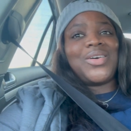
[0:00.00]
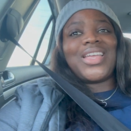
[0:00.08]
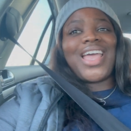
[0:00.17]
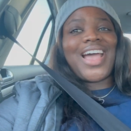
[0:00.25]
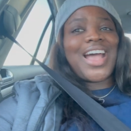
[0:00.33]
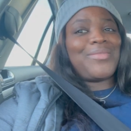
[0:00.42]

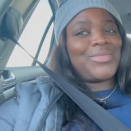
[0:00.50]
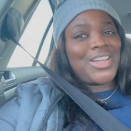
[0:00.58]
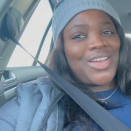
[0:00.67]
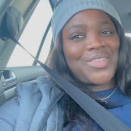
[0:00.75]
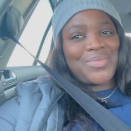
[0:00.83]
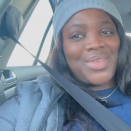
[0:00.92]
yeah, come
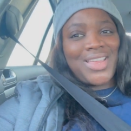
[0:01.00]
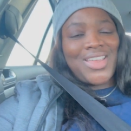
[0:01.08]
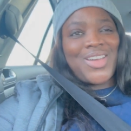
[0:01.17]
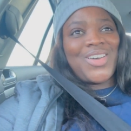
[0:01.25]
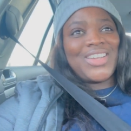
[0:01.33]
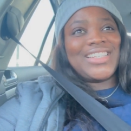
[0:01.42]
along with me
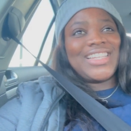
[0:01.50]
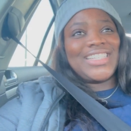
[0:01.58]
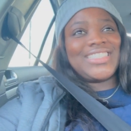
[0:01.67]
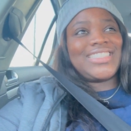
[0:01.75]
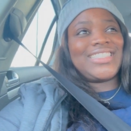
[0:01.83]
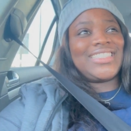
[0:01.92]
on this
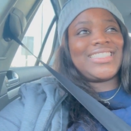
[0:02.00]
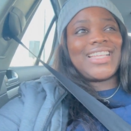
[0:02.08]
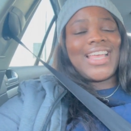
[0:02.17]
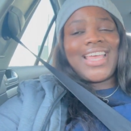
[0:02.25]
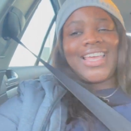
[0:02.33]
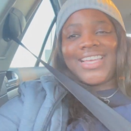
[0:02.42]

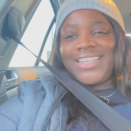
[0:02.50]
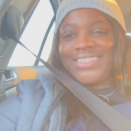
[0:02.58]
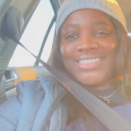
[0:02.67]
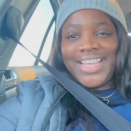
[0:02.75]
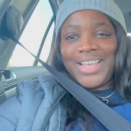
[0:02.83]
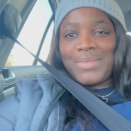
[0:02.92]

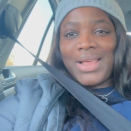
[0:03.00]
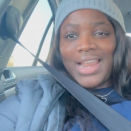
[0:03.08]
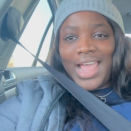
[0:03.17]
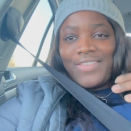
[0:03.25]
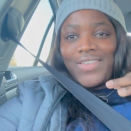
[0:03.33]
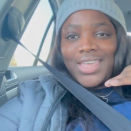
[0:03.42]
day in my
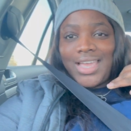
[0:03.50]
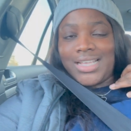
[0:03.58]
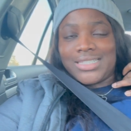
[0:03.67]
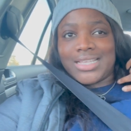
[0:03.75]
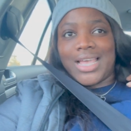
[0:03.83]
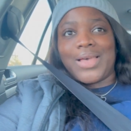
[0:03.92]
life, I
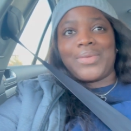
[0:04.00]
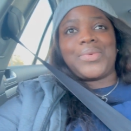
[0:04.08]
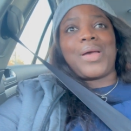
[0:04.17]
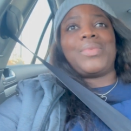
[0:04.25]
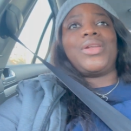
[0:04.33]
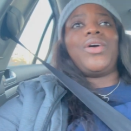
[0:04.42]
guess. Yeah,
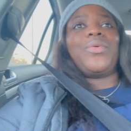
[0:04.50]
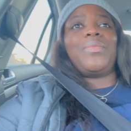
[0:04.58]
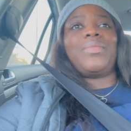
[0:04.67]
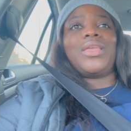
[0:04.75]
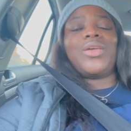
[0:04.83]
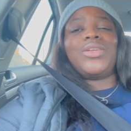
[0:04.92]
come along with
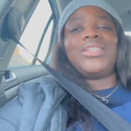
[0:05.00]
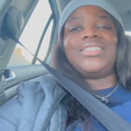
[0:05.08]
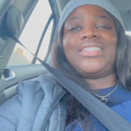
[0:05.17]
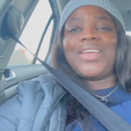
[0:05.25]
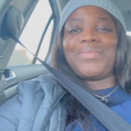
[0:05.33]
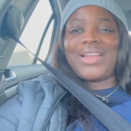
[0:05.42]
me on this
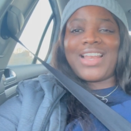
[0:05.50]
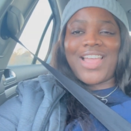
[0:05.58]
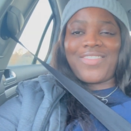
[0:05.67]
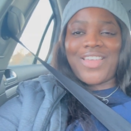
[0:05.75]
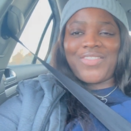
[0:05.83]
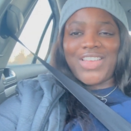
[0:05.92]
day in my
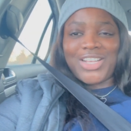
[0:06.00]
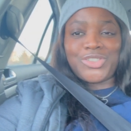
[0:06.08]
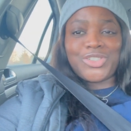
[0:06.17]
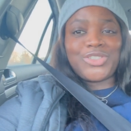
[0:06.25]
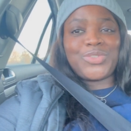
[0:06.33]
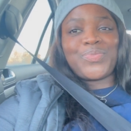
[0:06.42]
life
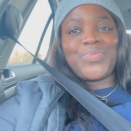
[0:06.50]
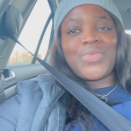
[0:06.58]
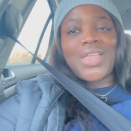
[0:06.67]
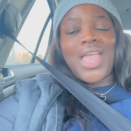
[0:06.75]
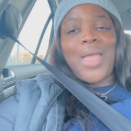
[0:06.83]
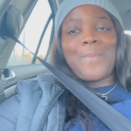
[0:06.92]
adventures.
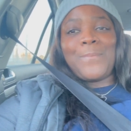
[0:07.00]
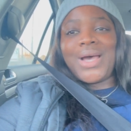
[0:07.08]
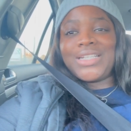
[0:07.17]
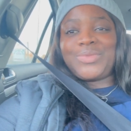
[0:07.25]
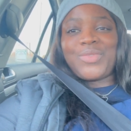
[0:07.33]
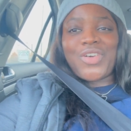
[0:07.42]

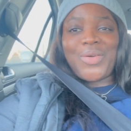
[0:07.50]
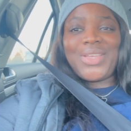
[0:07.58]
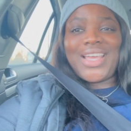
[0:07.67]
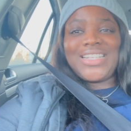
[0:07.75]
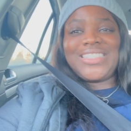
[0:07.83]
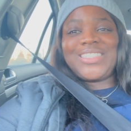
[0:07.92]
But before we
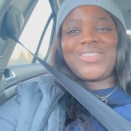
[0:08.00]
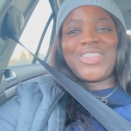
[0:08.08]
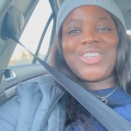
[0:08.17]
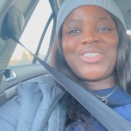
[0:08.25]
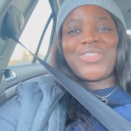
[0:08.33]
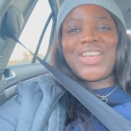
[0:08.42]
get into this
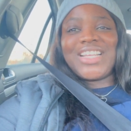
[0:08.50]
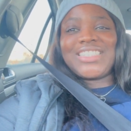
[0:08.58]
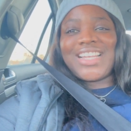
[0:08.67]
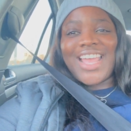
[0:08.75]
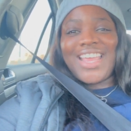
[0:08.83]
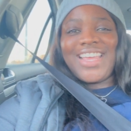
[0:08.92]
video, don't forget to
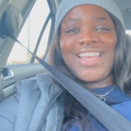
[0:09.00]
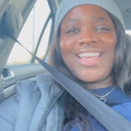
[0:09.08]
like,